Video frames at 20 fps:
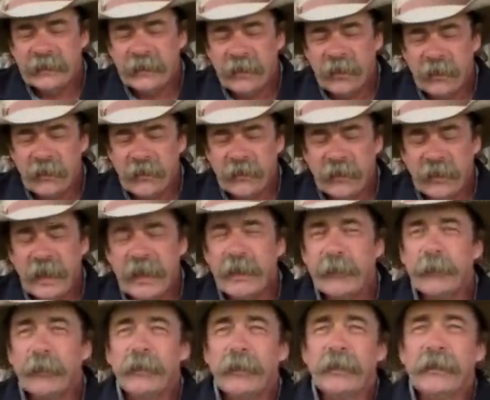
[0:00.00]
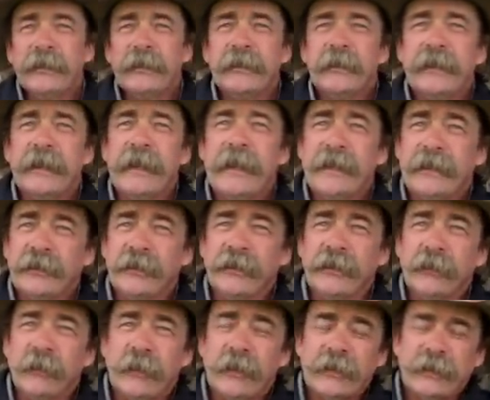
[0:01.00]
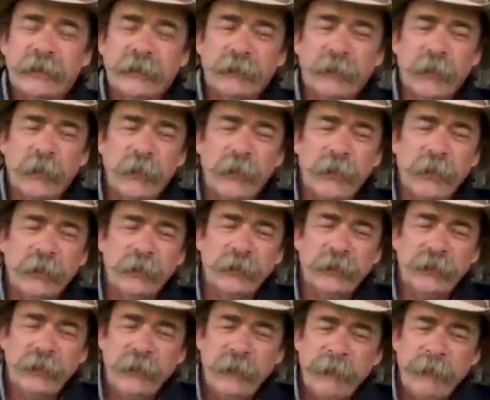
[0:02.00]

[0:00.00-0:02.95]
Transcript: on your cable, and, and so you watch some rodeos.